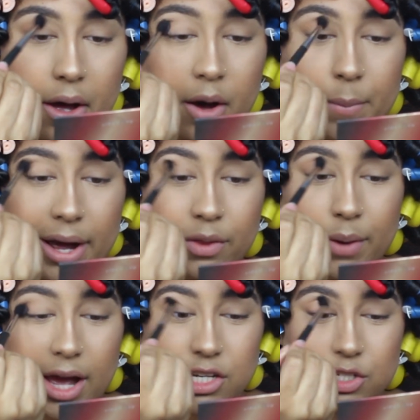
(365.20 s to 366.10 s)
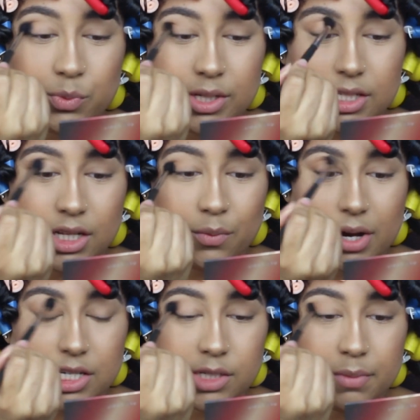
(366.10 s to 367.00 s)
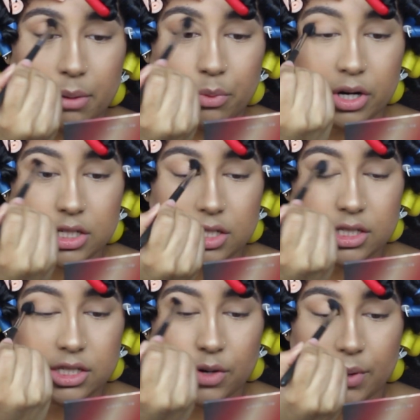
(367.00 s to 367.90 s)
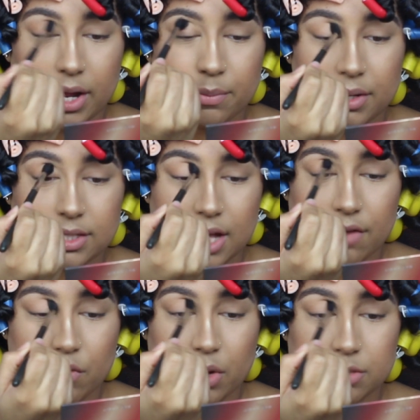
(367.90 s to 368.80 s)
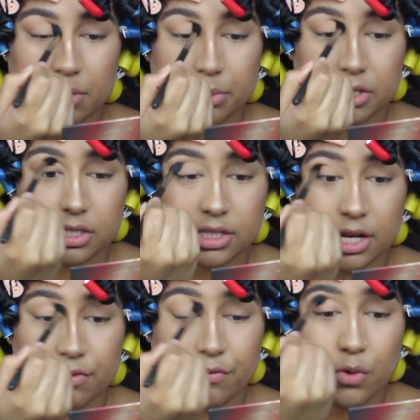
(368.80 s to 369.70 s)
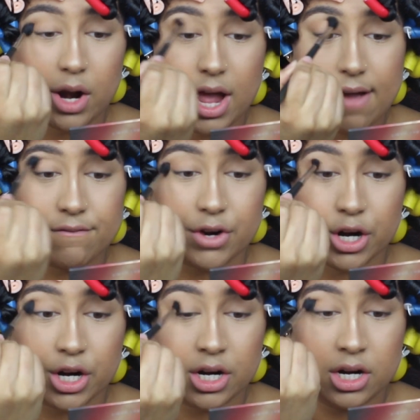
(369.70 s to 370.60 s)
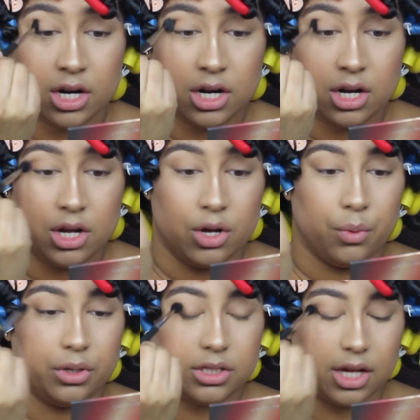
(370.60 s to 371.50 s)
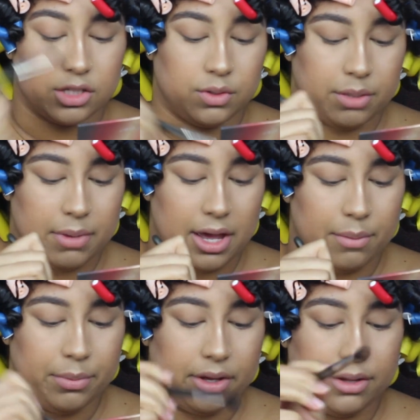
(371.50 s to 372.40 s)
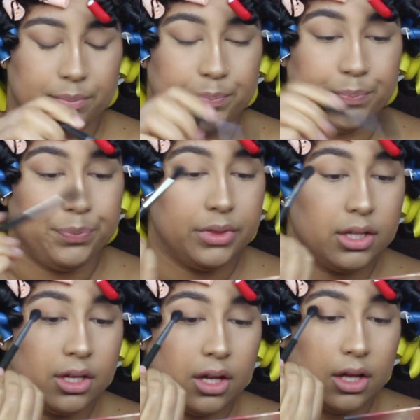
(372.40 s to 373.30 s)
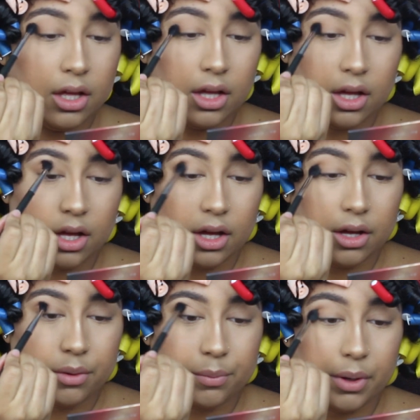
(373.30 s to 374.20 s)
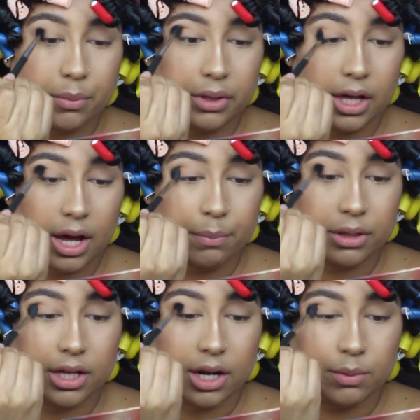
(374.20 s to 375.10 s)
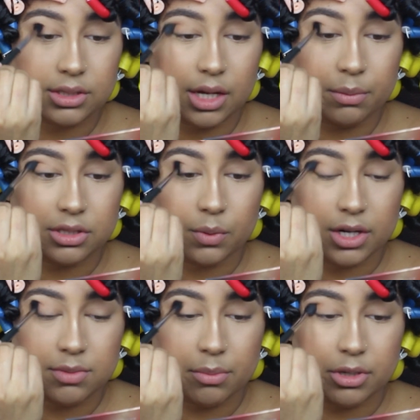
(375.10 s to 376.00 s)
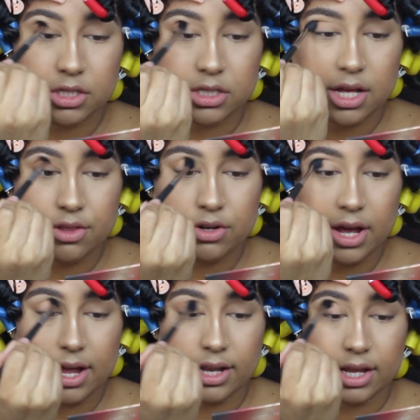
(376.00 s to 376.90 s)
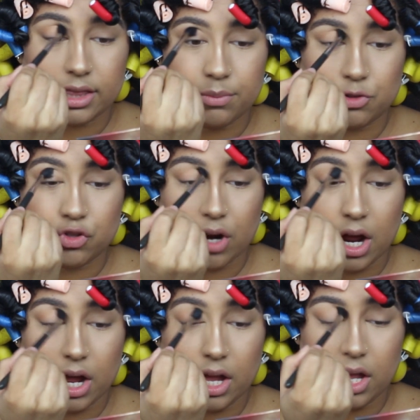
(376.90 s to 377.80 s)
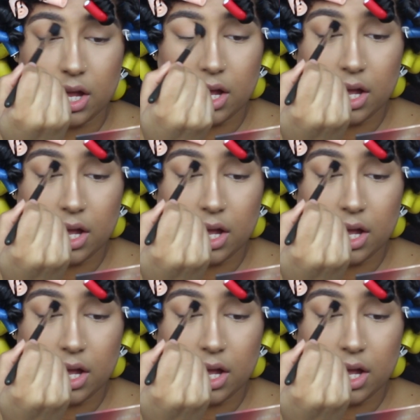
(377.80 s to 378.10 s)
Oh, by the way, I just recently washed my brushes. Hooray, because I haven't washed my brushes in forever, which sounds really bad, but I'm really happy that I was able to wash my brushes the other day and let them dry